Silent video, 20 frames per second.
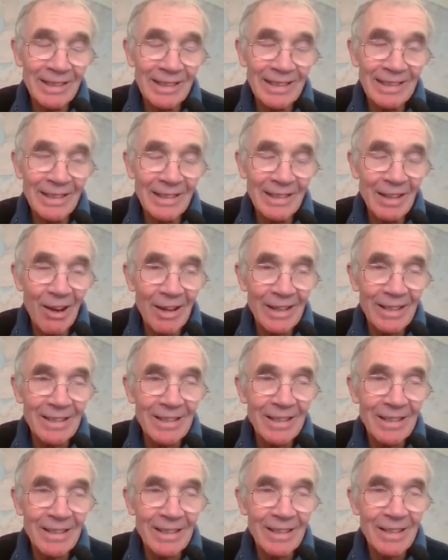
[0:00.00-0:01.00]
in the
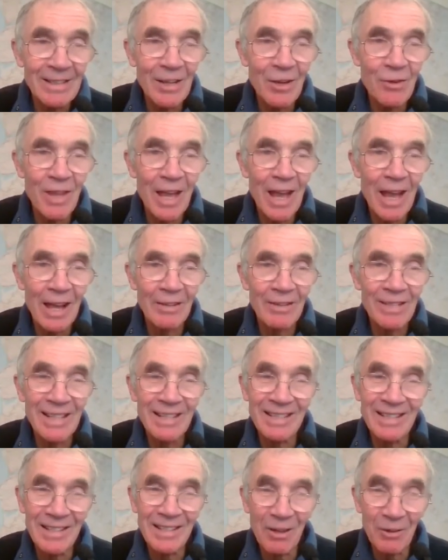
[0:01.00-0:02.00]
night so the house
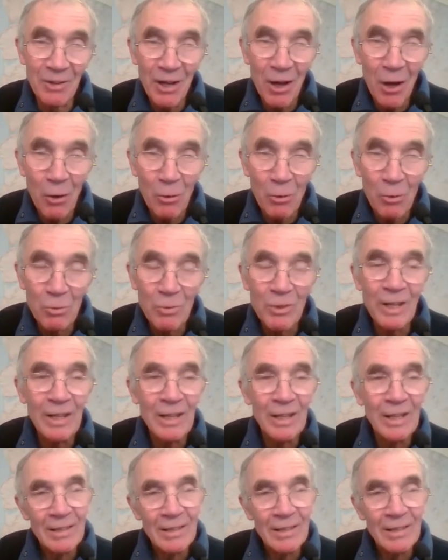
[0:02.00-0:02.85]
isn't so cold.